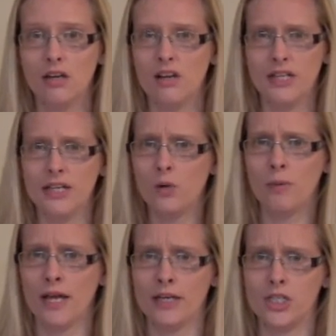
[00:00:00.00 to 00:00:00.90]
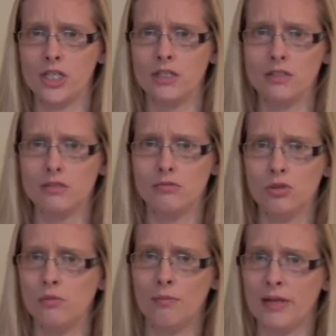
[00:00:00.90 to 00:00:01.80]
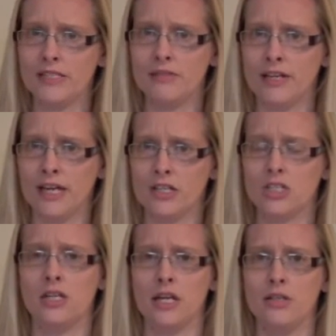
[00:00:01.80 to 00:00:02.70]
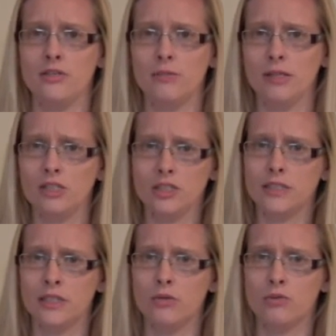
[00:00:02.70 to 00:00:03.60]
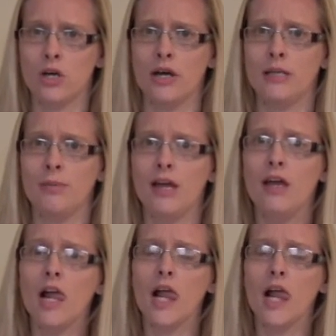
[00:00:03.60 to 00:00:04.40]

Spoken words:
Only a little bit anxious, not massively anxious like I used to do, just a little tiny bit.